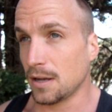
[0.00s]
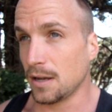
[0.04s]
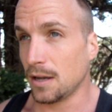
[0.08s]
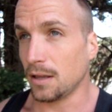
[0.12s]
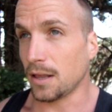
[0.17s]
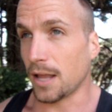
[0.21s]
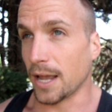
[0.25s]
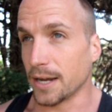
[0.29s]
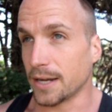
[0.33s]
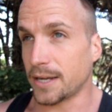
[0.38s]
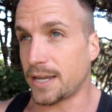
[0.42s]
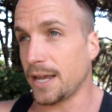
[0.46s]

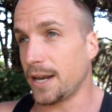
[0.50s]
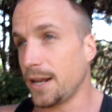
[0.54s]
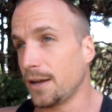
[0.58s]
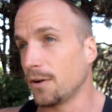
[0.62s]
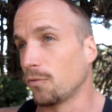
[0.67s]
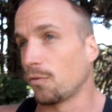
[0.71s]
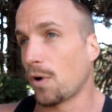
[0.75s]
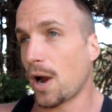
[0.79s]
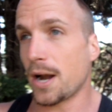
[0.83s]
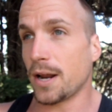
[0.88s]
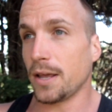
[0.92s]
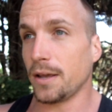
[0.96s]
like getting
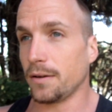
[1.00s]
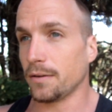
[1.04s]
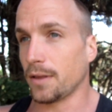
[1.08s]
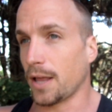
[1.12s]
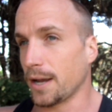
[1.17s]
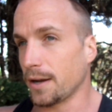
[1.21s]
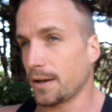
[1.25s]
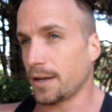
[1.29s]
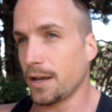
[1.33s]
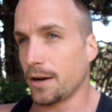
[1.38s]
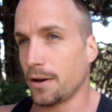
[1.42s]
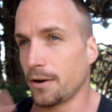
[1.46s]
ready,
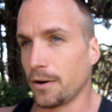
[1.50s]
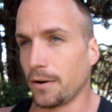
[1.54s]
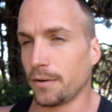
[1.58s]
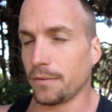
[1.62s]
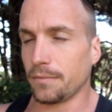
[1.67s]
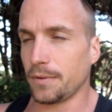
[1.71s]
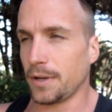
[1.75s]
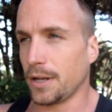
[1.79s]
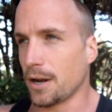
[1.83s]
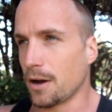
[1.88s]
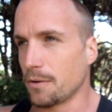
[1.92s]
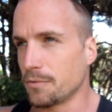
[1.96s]
like getting,
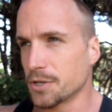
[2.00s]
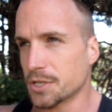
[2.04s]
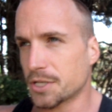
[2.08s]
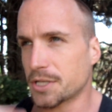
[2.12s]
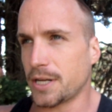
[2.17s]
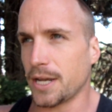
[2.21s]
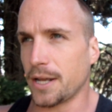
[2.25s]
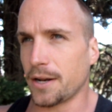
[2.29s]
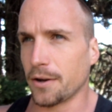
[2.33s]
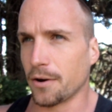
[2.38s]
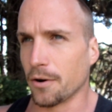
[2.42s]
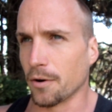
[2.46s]
you know, just
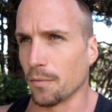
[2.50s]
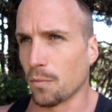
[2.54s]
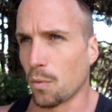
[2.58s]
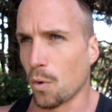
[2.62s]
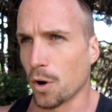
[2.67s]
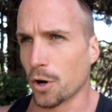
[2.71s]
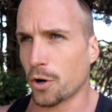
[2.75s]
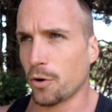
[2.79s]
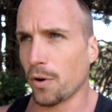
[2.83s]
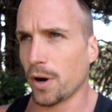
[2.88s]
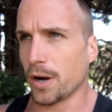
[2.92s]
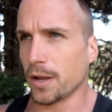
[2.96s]
getting her
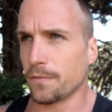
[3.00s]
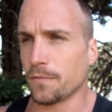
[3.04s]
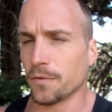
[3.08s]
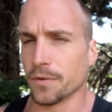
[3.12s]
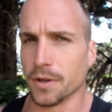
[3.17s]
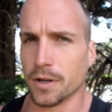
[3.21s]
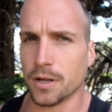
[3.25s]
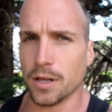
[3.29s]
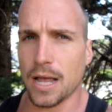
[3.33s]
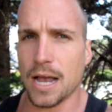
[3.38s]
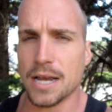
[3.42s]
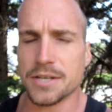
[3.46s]
work ready for the
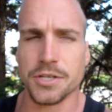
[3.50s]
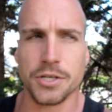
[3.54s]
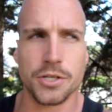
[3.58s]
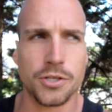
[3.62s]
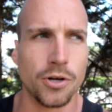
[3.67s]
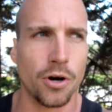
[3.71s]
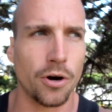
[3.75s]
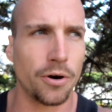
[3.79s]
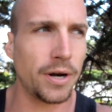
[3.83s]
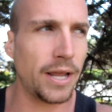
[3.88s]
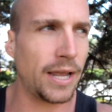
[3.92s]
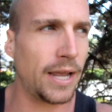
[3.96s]
class to
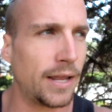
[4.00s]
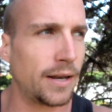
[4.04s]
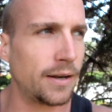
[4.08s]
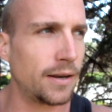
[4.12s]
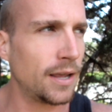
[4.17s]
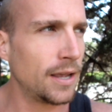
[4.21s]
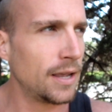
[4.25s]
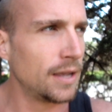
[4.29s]
start. And